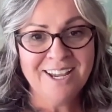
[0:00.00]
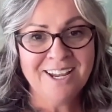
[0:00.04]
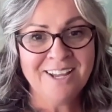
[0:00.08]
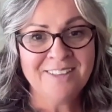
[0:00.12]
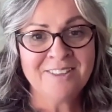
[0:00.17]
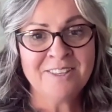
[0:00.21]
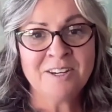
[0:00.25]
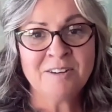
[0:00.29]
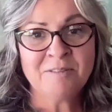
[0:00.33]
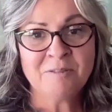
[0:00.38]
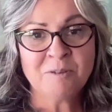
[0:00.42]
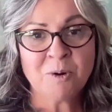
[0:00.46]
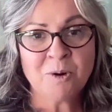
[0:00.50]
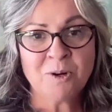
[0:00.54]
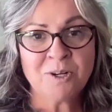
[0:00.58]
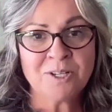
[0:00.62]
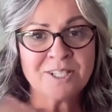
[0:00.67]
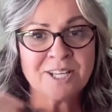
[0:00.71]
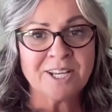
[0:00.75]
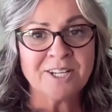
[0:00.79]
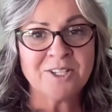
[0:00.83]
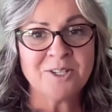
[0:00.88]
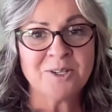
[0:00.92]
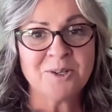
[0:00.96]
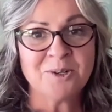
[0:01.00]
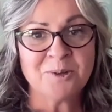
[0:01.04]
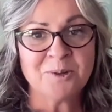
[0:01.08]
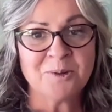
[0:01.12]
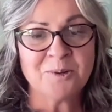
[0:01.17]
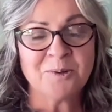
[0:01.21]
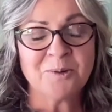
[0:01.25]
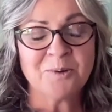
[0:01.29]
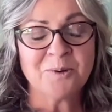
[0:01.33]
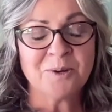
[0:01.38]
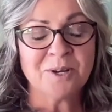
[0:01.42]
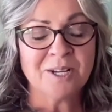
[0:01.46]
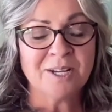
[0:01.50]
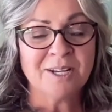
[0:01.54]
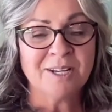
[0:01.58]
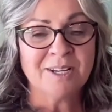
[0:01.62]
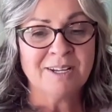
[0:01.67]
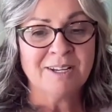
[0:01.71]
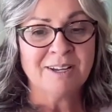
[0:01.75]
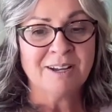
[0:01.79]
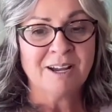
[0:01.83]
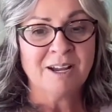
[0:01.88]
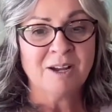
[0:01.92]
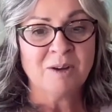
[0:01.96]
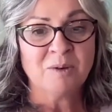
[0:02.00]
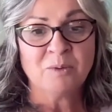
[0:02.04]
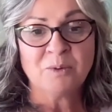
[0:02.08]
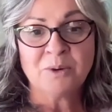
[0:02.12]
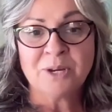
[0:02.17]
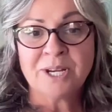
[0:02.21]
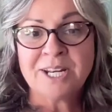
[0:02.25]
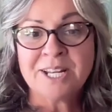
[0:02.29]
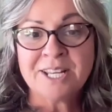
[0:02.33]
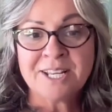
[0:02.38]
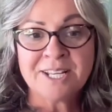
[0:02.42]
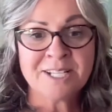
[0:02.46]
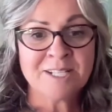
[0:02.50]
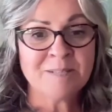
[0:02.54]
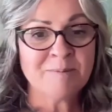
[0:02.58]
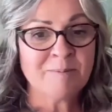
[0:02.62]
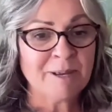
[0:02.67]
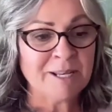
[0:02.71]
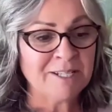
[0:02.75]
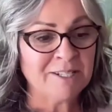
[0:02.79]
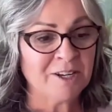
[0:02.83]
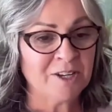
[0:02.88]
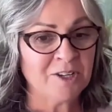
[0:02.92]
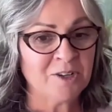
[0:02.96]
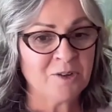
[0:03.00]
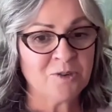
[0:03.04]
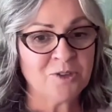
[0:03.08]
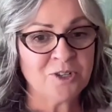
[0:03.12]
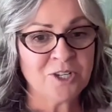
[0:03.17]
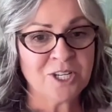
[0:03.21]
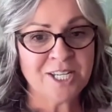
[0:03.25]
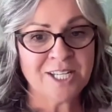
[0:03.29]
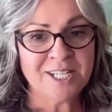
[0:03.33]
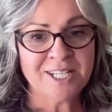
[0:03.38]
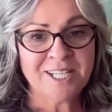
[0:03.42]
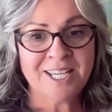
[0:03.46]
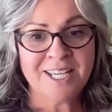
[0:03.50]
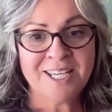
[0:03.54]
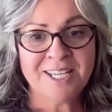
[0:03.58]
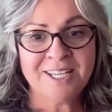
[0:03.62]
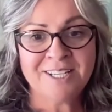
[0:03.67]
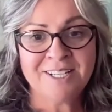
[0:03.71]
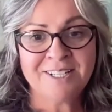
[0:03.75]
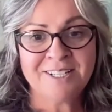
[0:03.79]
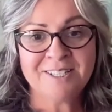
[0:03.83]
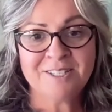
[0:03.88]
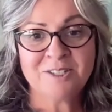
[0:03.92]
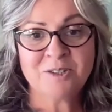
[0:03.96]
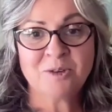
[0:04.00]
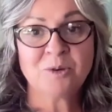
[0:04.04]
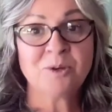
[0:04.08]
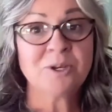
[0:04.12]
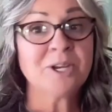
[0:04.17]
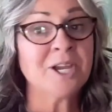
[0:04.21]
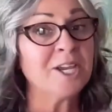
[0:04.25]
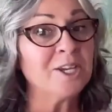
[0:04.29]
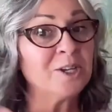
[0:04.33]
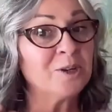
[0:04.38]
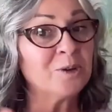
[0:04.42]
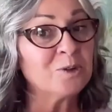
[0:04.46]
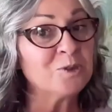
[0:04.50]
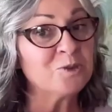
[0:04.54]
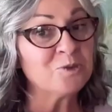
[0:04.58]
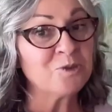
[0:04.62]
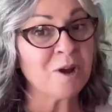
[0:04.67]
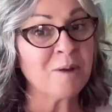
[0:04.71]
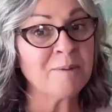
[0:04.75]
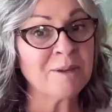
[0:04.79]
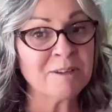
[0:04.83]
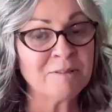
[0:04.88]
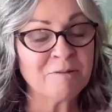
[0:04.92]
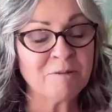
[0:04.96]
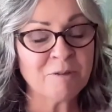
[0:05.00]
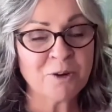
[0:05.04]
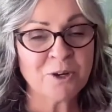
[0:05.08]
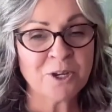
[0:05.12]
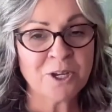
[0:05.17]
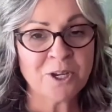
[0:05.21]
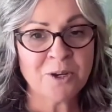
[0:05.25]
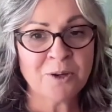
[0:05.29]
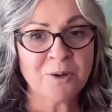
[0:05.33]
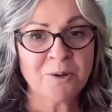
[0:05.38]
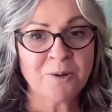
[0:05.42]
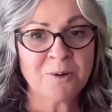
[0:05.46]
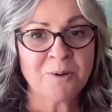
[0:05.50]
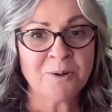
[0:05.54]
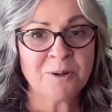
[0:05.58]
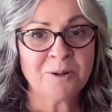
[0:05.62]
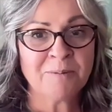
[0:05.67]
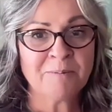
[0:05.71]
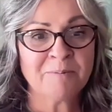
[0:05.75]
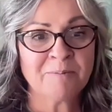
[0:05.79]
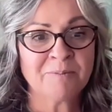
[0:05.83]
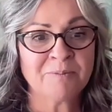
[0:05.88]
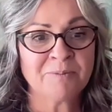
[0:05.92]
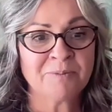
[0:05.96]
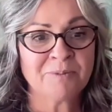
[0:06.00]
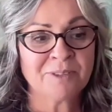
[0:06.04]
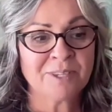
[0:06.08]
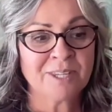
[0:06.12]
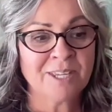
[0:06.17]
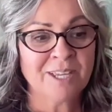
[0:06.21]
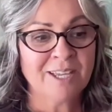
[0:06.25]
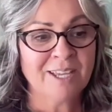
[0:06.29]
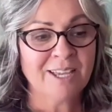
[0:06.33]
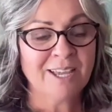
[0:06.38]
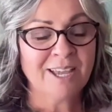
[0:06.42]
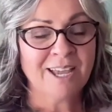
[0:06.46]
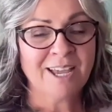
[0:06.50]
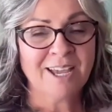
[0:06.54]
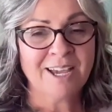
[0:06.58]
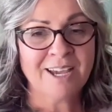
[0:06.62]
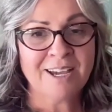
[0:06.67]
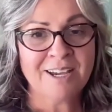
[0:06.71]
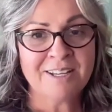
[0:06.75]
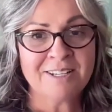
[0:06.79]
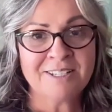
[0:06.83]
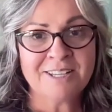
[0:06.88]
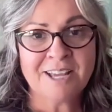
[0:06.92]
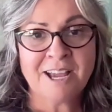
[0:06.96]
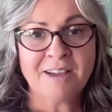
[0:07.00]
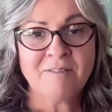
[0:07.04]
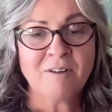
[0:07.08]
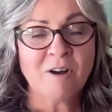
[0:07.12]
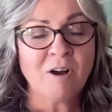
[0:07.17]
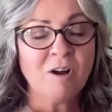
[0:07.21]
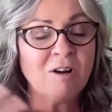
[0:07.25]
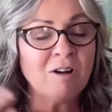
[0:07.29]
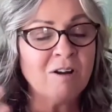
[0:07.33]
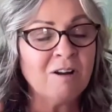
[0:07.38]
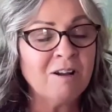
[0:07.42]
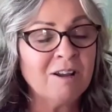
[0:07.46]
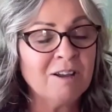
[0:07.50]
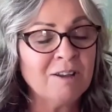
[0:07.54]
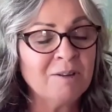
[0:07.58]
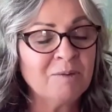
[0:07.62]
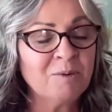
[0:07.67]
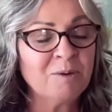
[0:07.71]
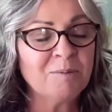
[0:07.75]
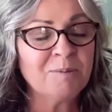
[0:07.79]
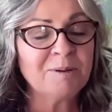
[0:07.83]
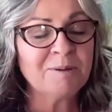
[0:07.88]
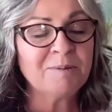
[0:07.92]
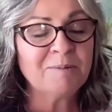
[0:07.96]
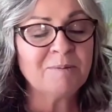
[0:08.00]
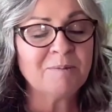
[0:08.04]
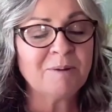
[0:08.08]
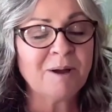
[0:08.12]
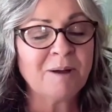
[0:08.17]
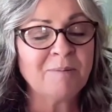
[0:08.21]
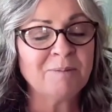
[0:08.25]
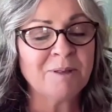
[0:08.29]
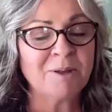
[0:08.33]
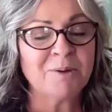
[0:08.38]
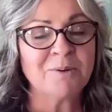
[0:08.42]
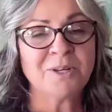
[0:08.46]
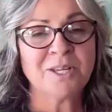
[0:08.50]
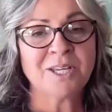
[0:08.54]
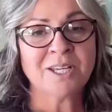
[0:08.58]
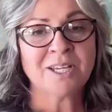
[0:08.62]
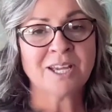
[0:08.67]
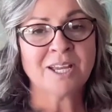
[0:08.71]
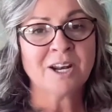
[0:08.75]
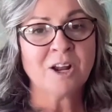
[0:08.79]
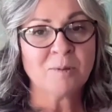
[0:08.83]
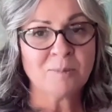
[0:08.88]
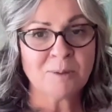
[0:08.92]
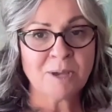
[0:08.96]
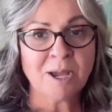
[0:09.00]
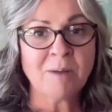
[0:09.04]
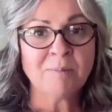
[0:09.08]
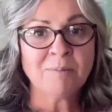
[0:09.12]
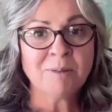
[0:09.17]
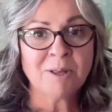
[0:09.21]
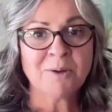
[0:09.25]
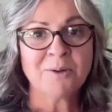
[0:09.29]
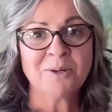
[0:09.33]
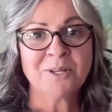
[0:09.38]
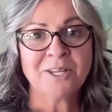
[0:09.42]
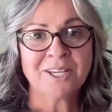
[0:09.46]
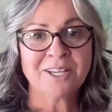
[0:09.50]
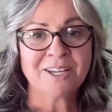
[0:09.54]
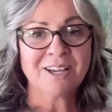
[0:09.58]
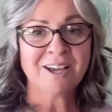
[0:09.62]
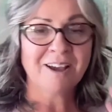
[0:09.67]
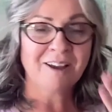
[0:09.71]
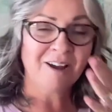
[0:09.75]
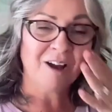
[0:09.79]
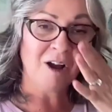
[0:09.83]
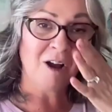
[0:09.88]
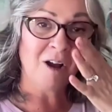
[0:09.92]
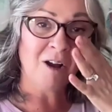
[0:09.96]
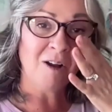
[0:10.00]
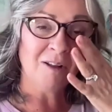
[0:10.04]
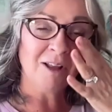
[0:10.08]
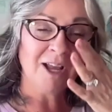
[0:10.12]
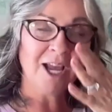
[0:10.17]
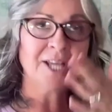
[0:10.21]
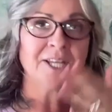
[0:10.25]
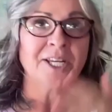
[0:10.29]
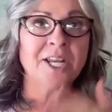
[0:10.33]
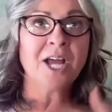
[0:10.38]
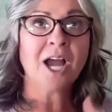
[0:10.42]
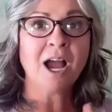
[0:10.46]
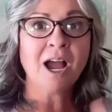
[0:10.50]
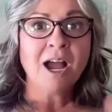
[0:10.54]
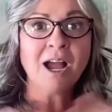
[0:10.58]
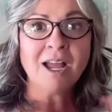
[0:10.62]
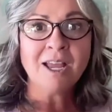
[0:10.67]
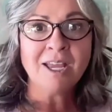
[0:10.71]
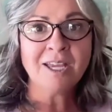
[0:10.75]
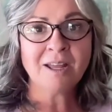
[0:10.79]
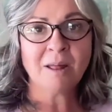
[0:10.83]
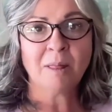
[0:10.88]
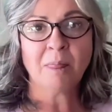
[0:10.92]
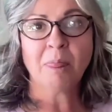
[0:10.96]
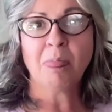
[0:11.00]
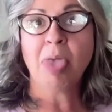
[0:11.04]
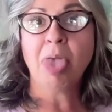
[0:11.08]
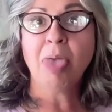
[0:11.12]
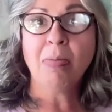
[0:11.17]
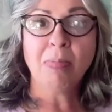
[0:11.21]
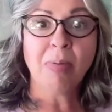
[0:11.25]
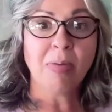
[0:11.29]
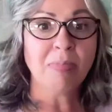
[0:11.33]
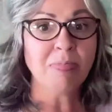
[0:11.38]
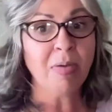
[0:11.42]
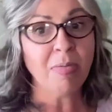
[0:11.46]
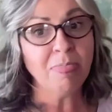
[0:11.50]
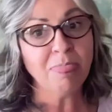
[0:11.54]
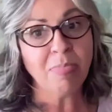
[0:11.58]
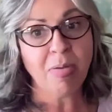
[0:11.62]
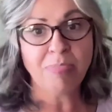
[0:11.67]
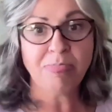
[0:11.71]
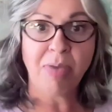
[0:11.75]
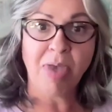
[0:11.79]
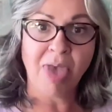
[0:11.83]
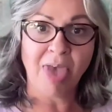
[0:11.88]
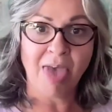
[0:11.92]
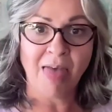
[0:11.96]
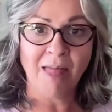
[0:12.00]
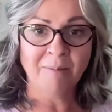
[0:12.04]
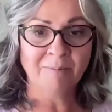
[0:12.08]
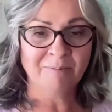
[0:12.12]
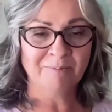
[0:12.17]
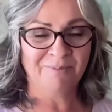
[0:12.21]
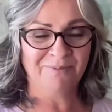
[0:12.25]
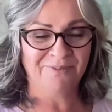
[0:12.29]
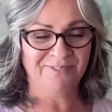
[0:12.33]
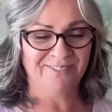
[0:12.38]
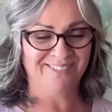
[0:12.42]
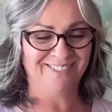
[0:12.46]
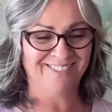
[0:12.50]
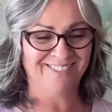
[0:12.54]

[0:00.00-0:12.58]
And then of course I do readings based on your gene keys, create your drumming for you, and have all, I will be uploading and I'll be uploading all and I blah, blah, blah, blah, blah.